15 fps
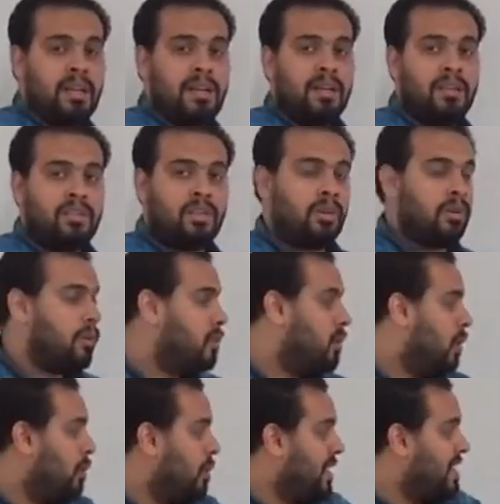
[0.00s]

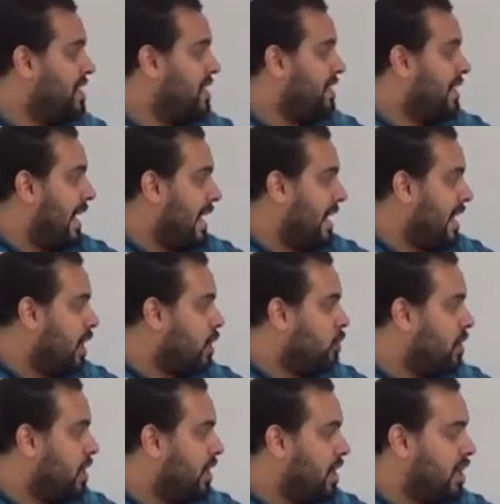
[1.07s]
So when you see the
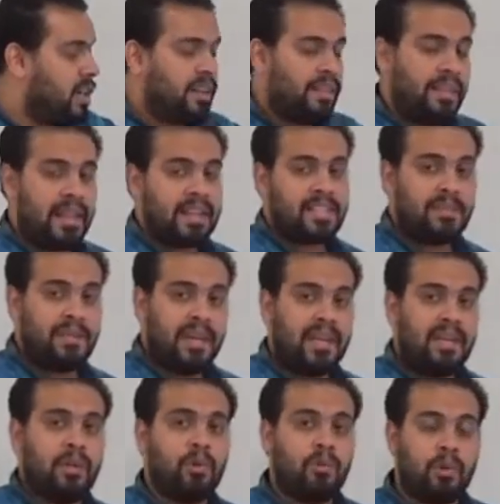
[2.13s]
equal here, that means
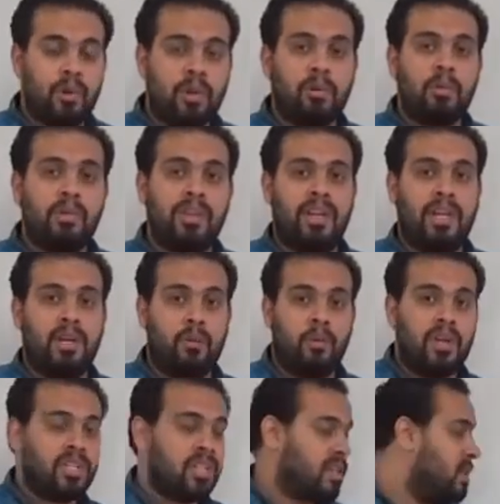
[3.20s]
you work with an
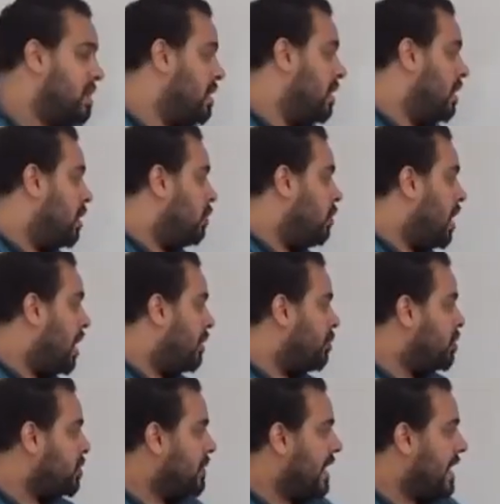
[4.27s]
equation. Why?
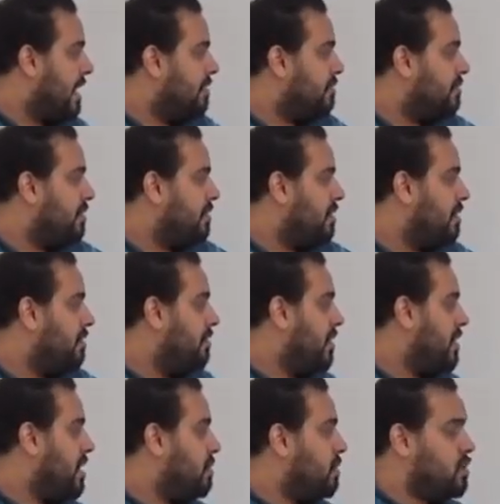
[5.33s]
Because we have
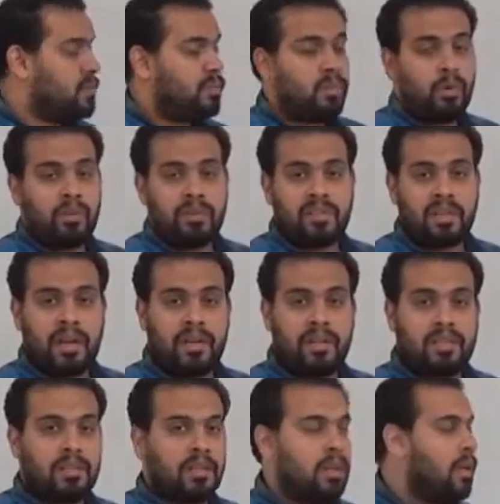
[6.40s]
variables on both
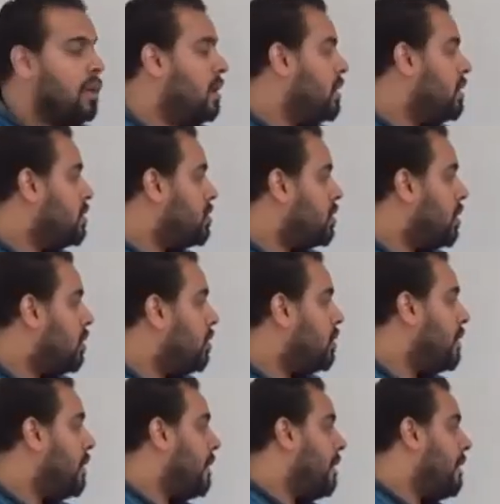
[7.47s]
sides.
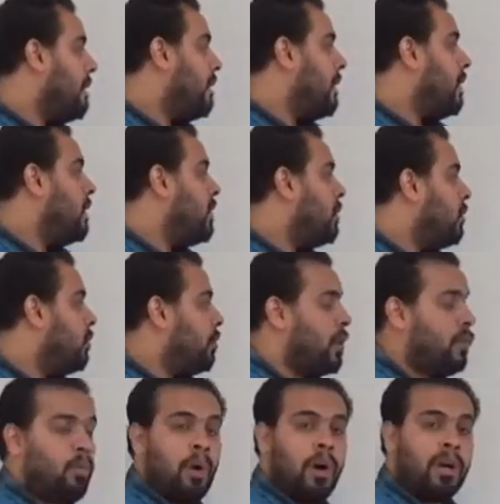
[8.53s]
So we
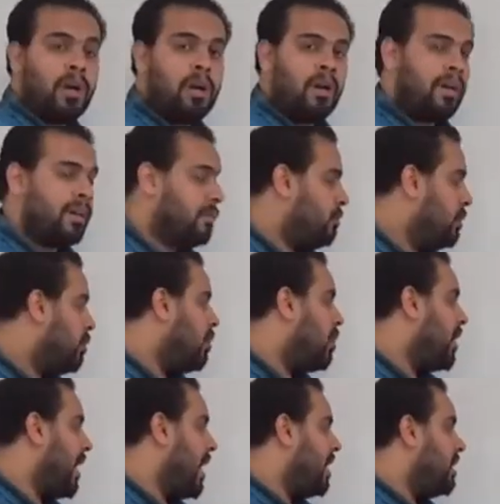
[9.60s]

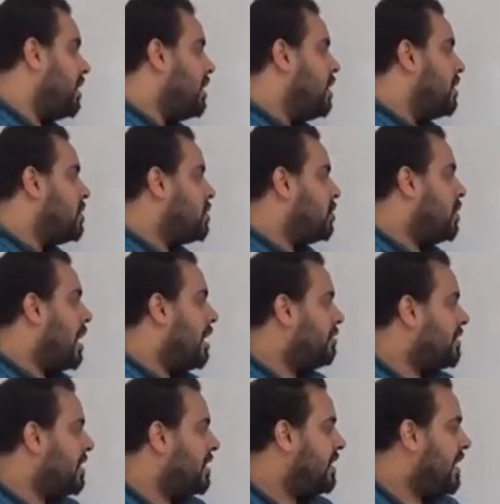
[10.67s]
walk in. So
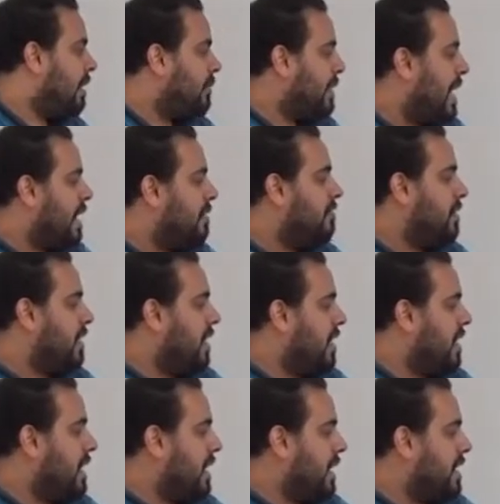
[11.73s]
after that we have
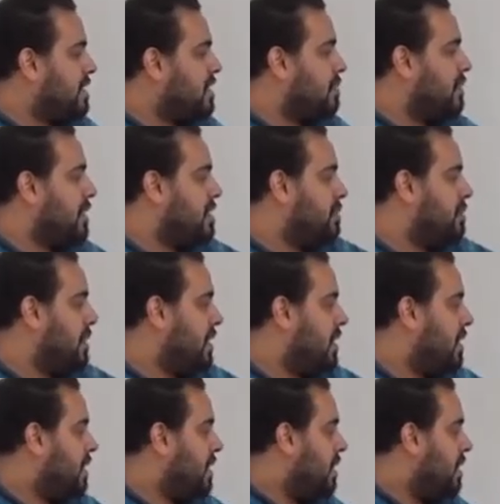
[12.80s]
ax plus b.